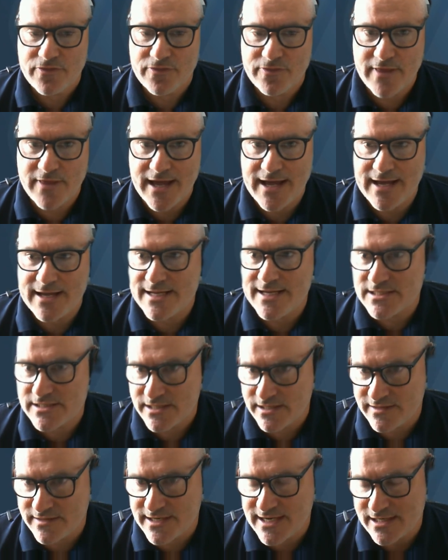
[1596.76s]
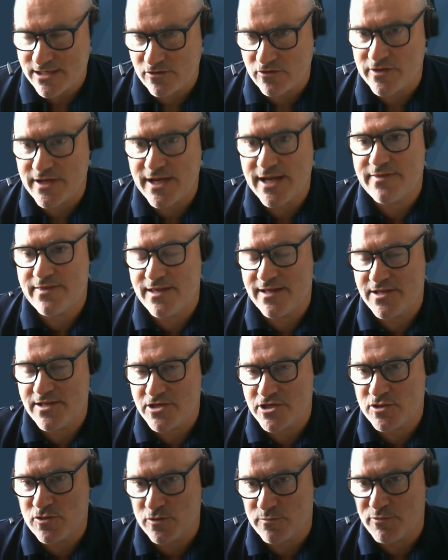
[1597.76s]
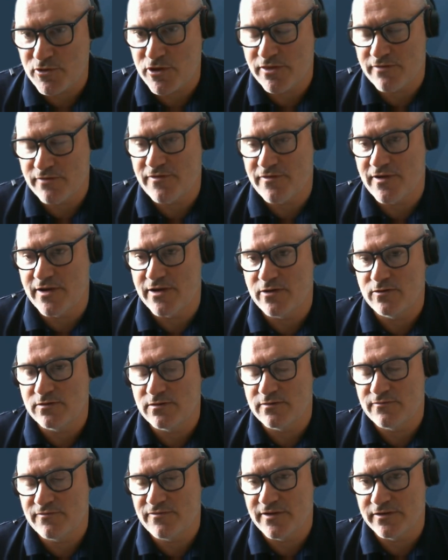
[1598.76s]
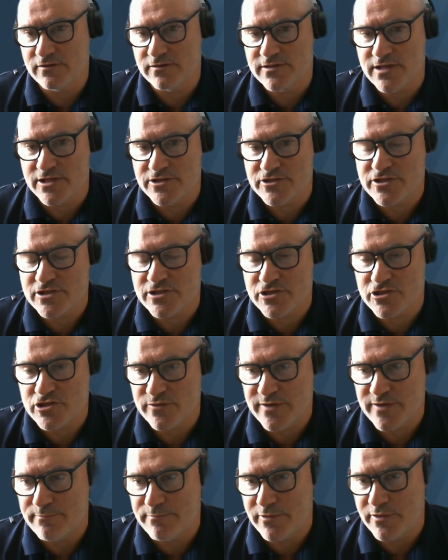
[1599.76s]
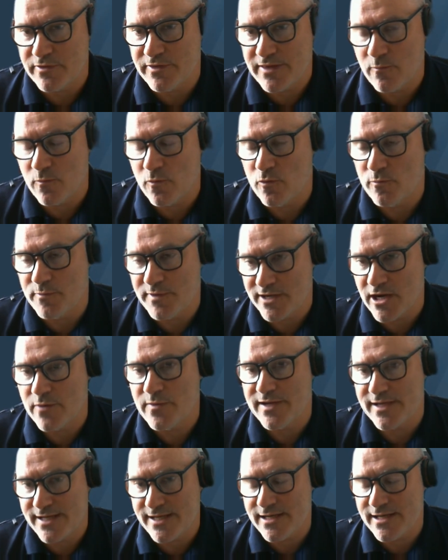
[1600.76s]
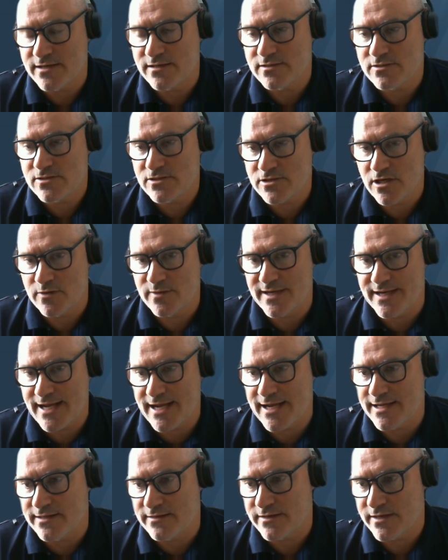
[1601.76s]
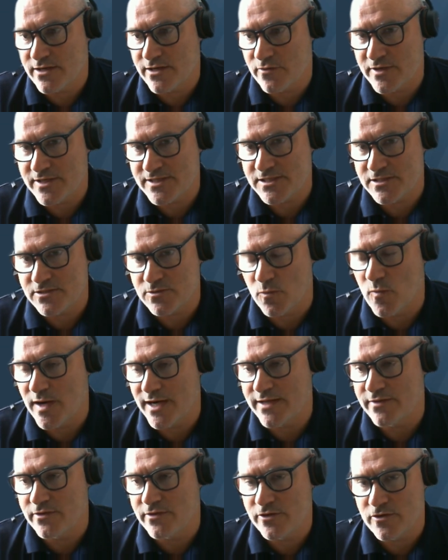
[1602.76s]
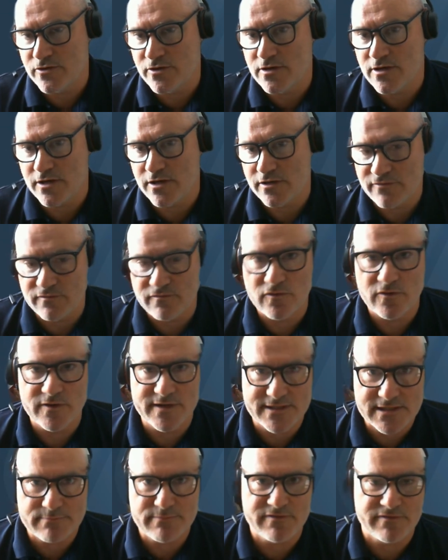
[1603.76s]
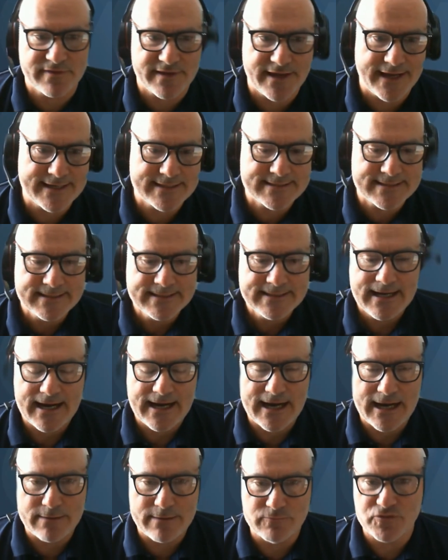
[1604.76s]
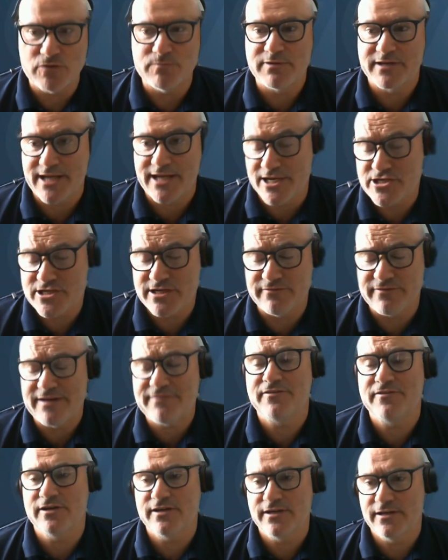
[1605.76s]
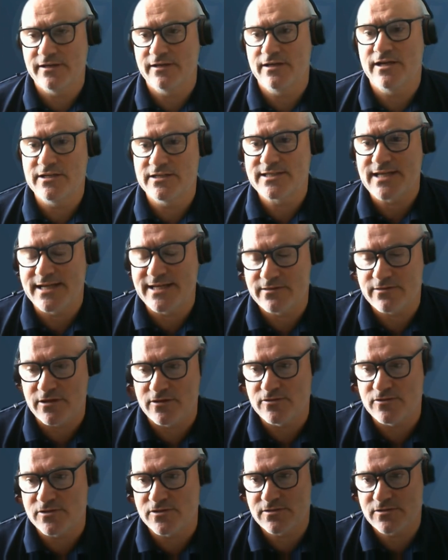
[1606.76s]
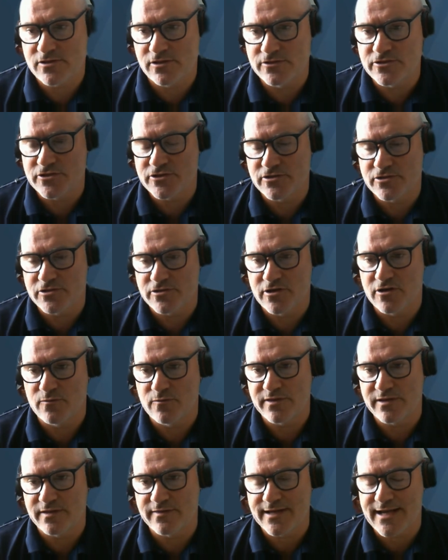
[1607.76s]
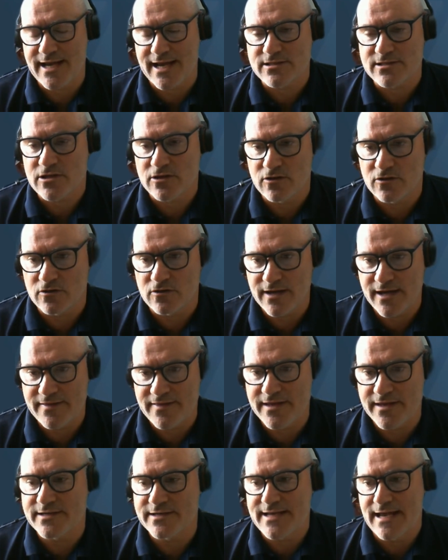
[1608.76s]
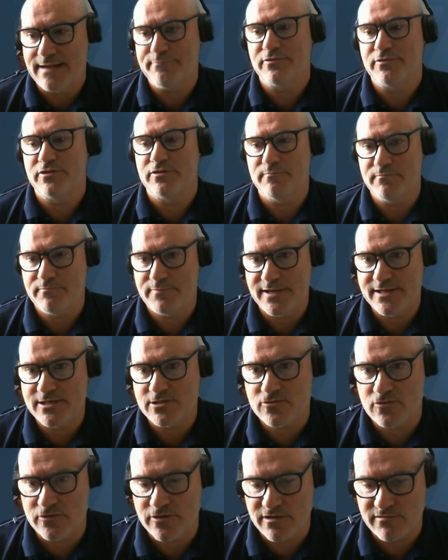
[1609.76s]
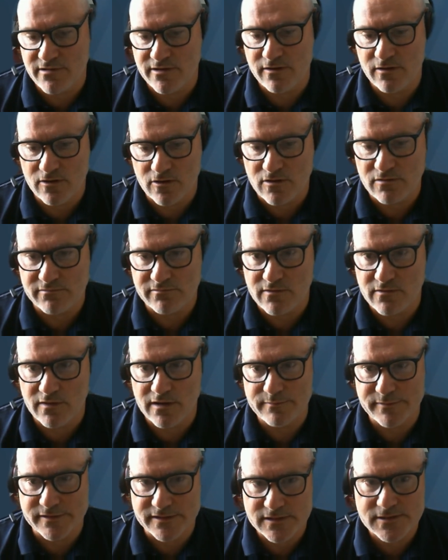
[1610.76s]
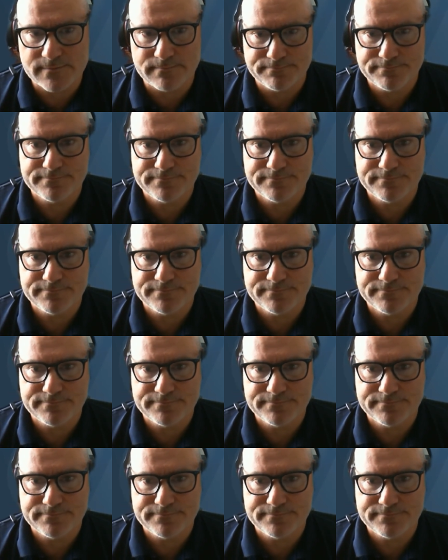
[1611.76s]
That isn't in the catalog yet. They're just sort of putting the final touches to it, but that will be going in. So again, this is a way that you can kind of avoid some of that duplication of effort and take those solutions that are within the catalog and then adapt them based on your own local requirements.